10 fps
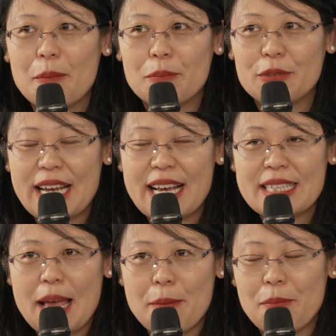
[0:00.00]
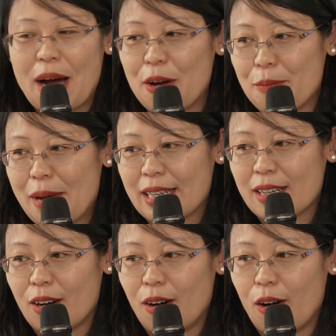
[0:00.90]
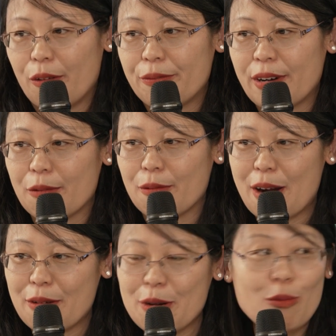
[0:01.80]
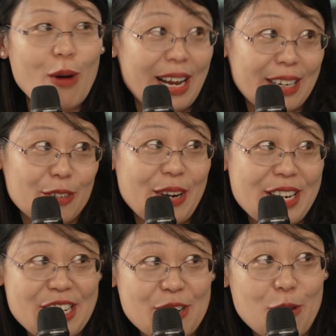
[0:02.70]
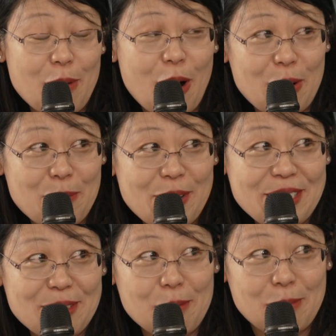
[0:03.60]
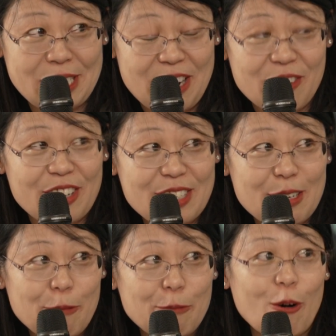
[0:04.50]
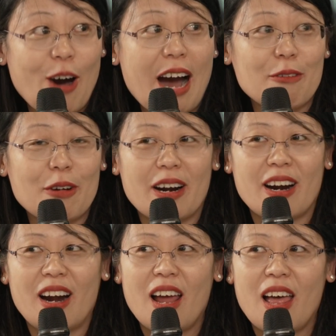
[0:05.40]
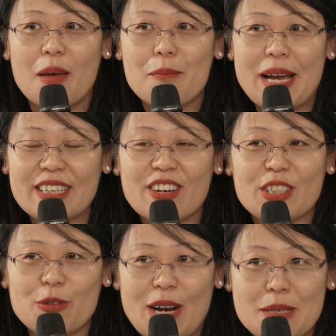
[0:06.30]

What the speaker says: DSM Biomedical offer a very wide range of polymer materials for our medical device